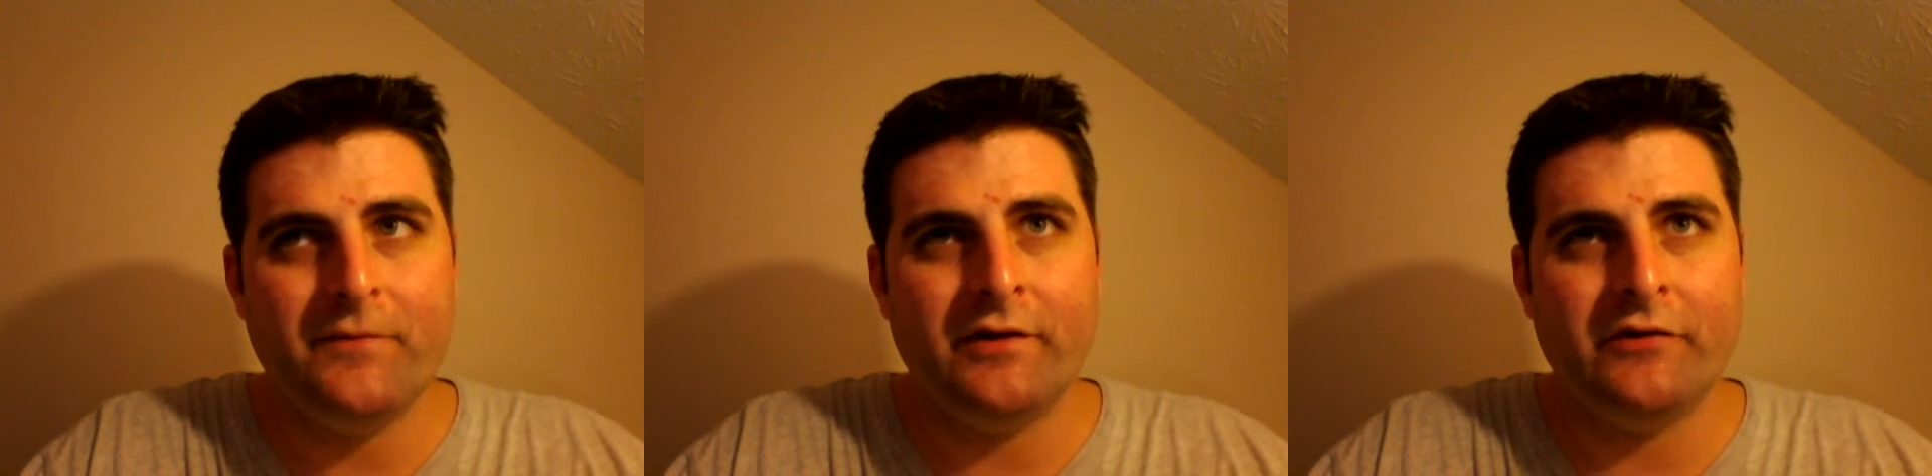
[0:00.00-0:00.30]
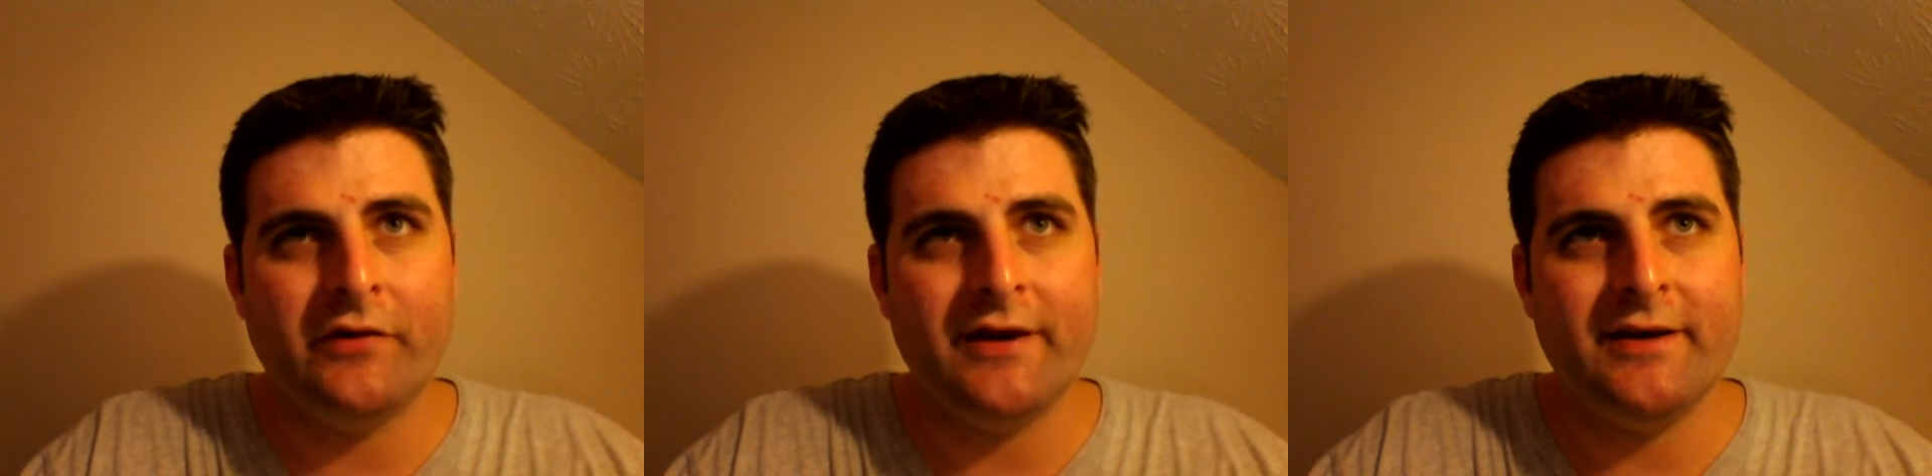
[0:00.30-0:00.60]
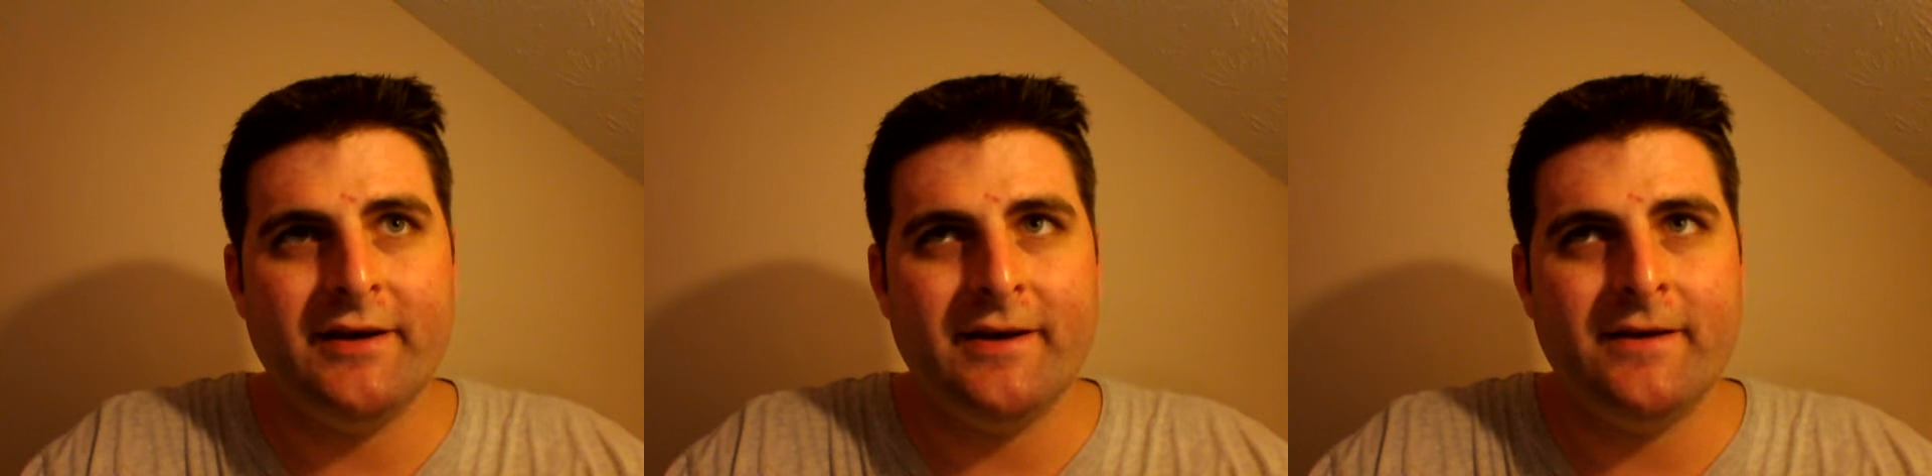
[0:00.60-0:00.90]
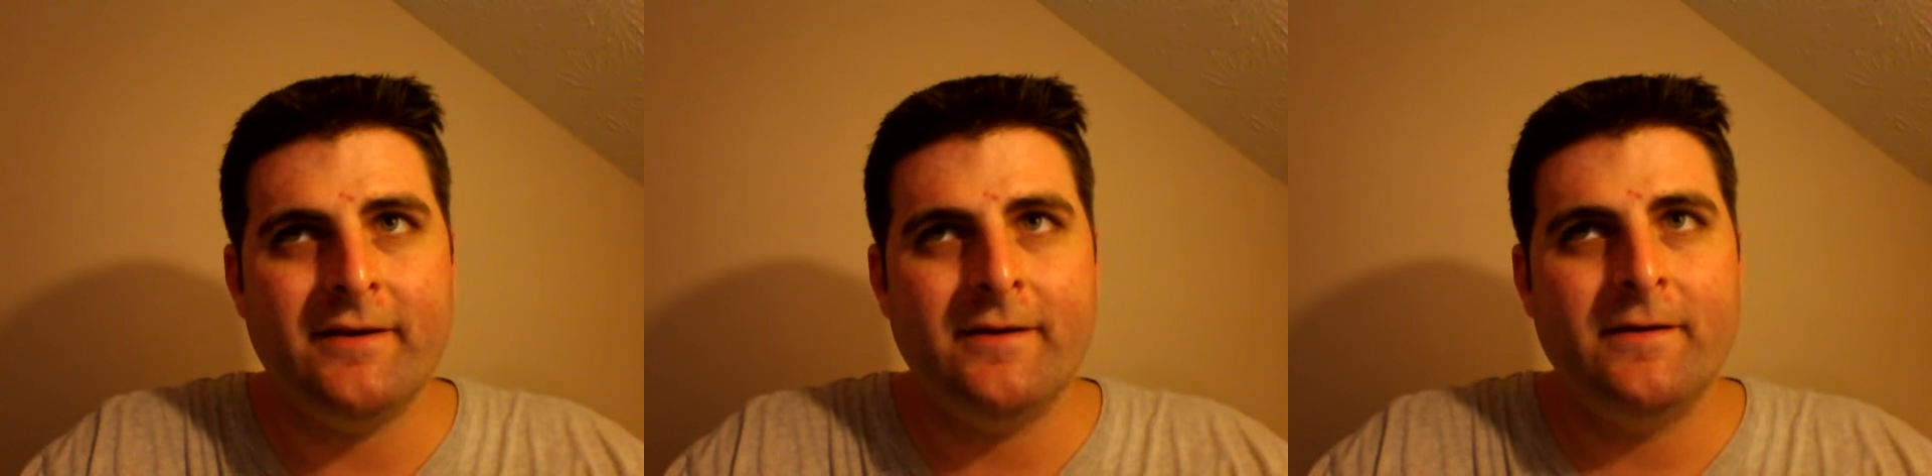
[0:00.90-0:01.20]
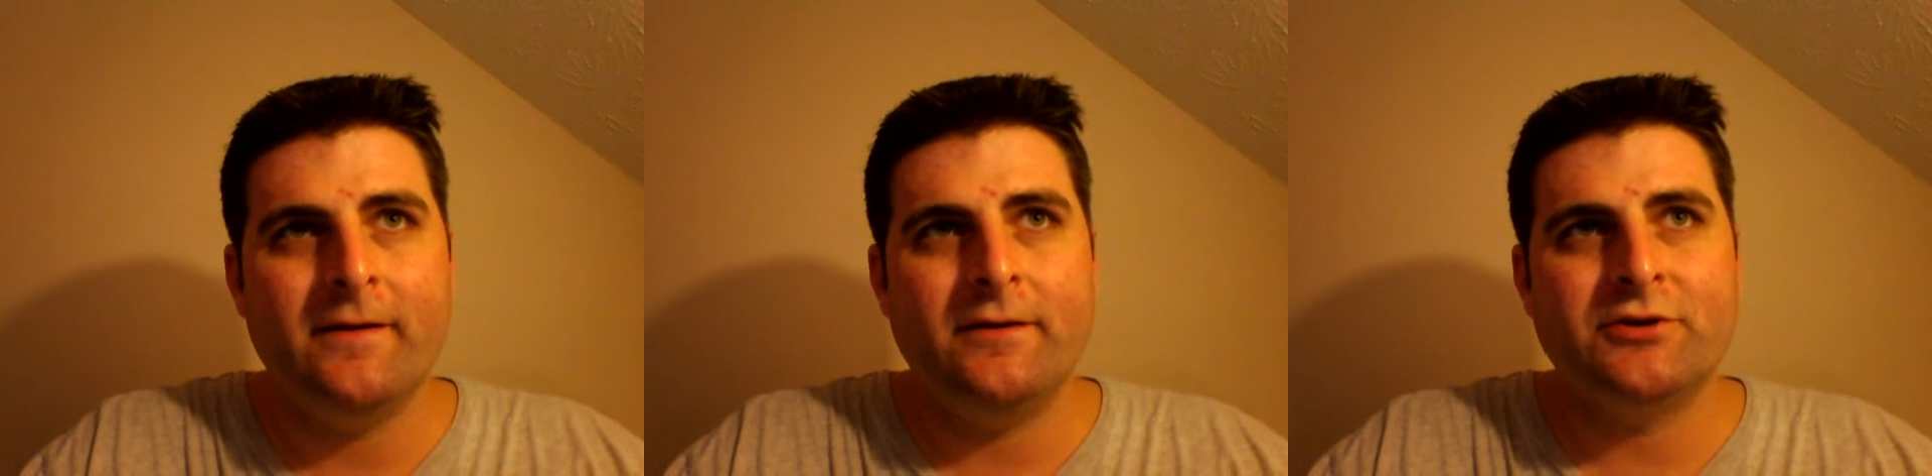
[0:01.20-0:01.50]
it's like he
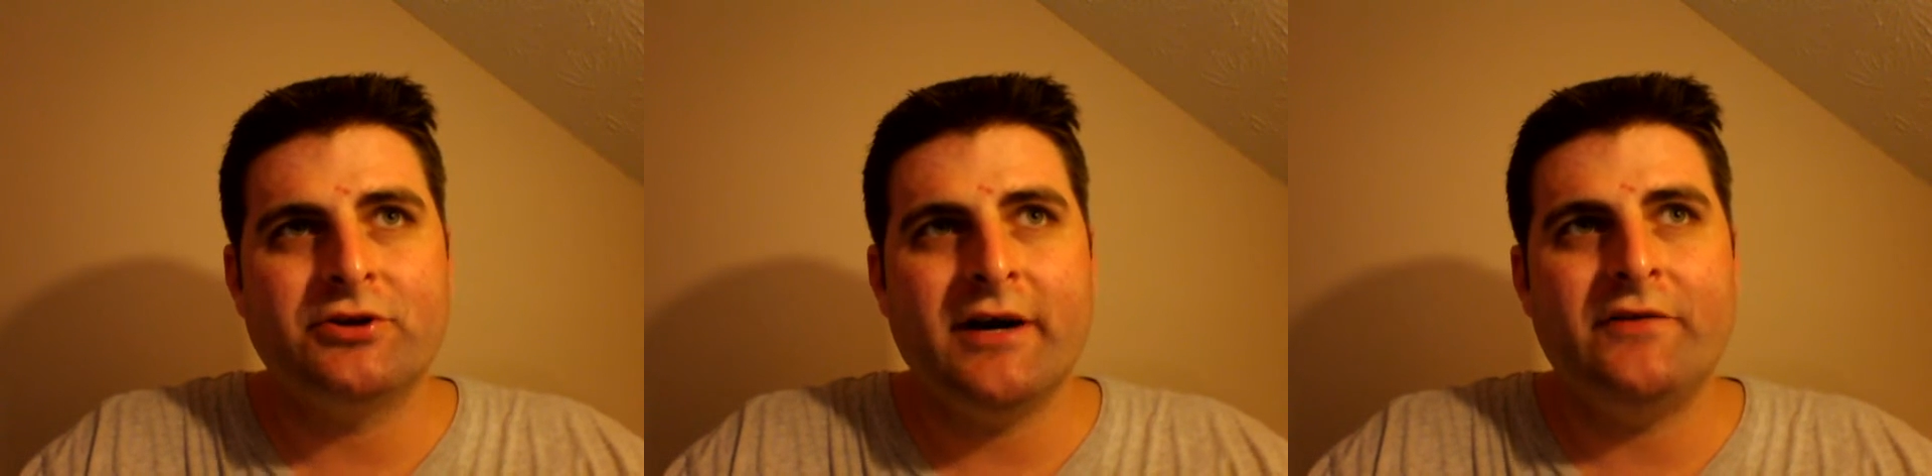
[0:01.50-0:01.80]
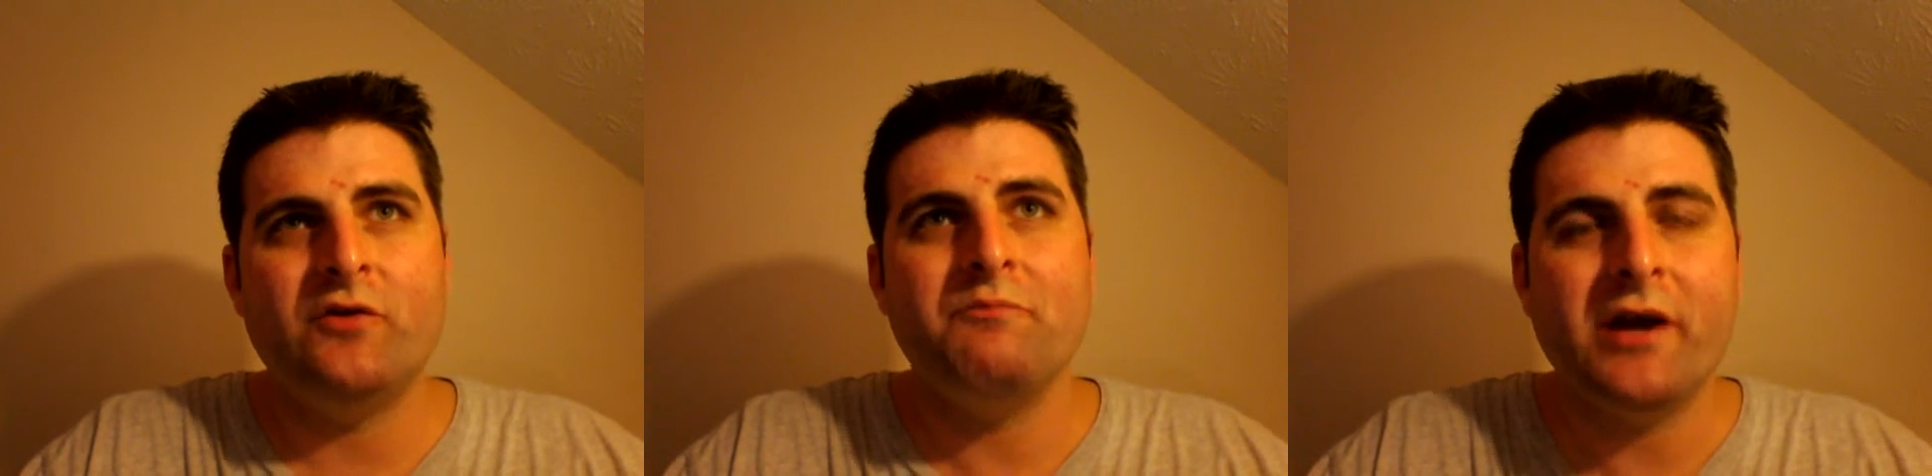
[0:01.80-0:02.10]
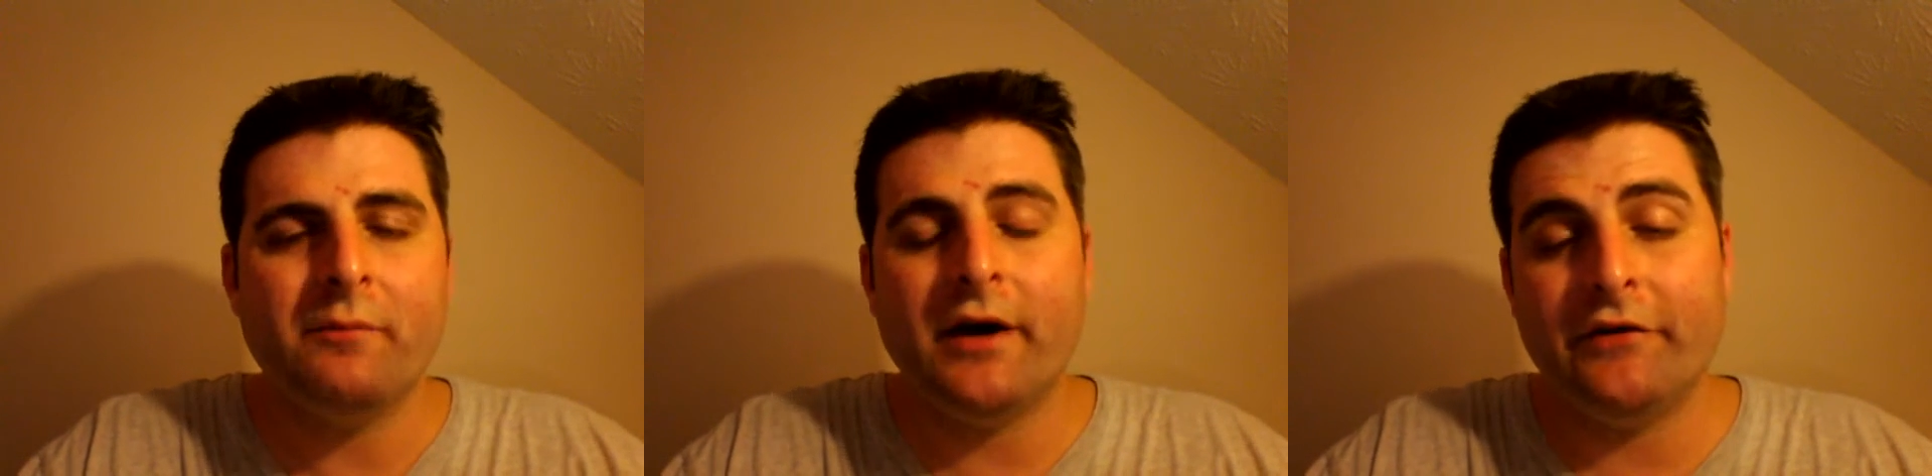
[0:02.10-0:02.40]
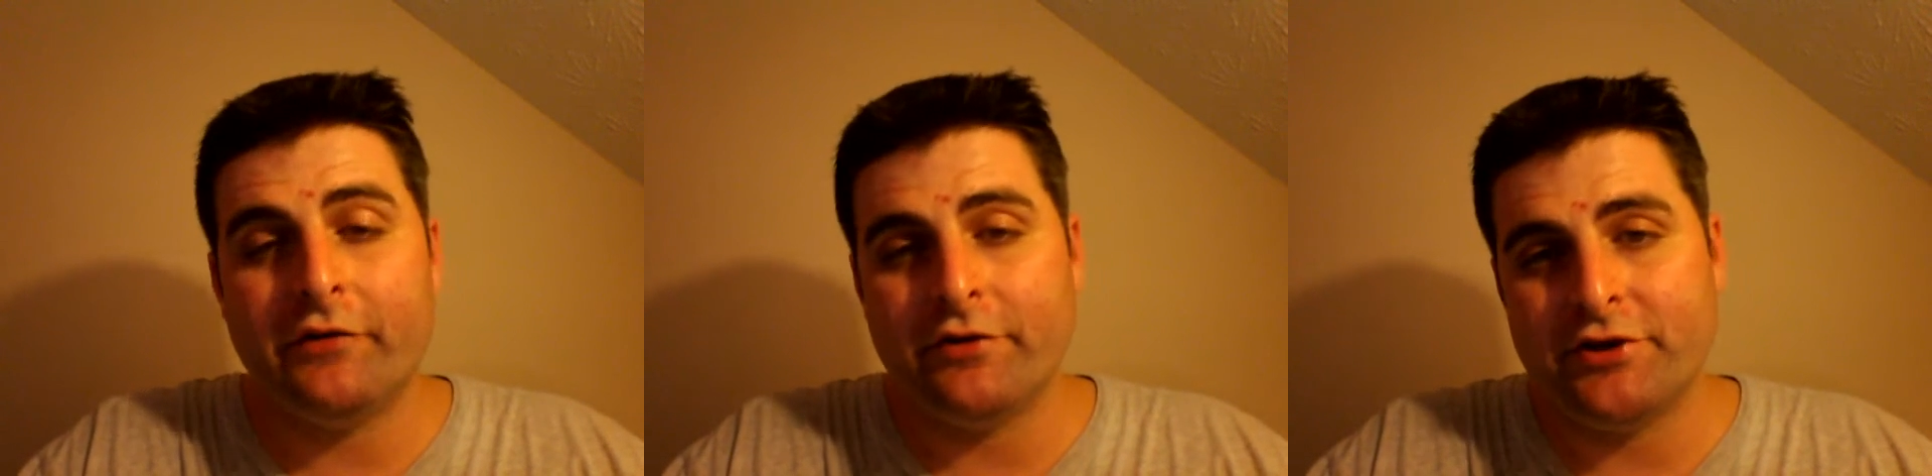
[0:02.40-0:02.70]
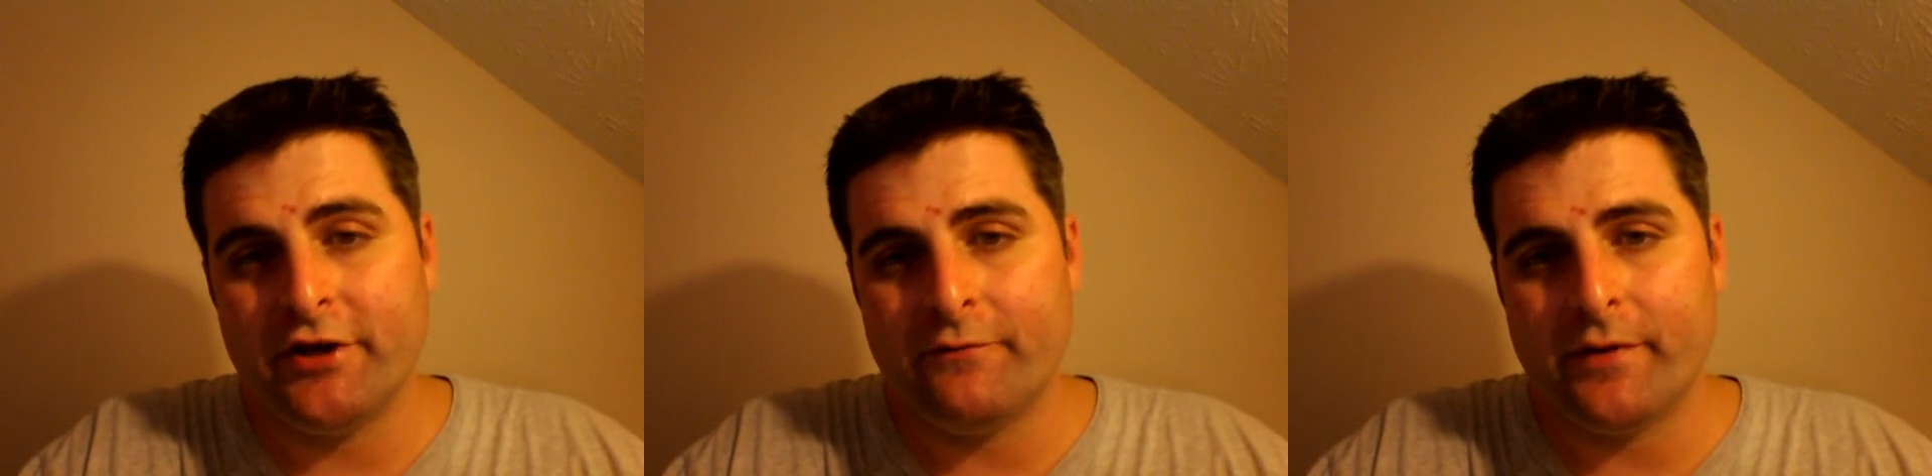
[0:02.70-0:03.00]
tried to minimize their
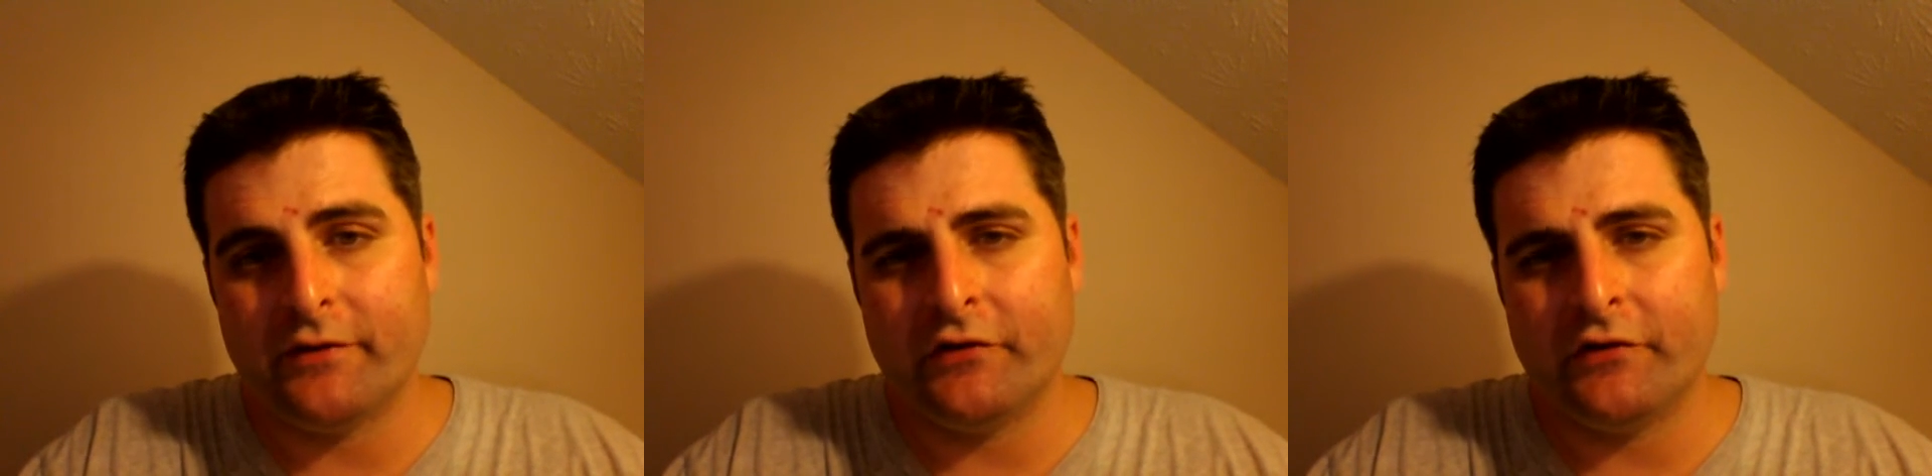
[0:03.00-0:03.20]
achievement.